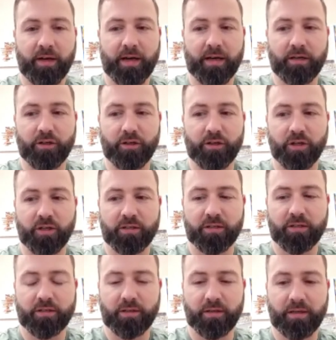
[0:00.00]
and
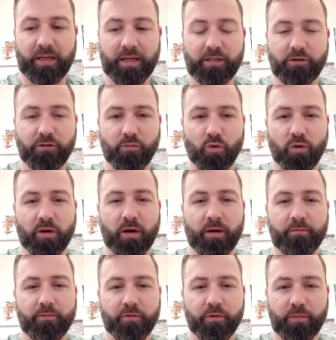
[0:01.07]
just gets you more
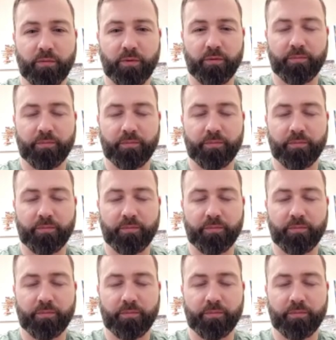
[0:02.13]
comfortable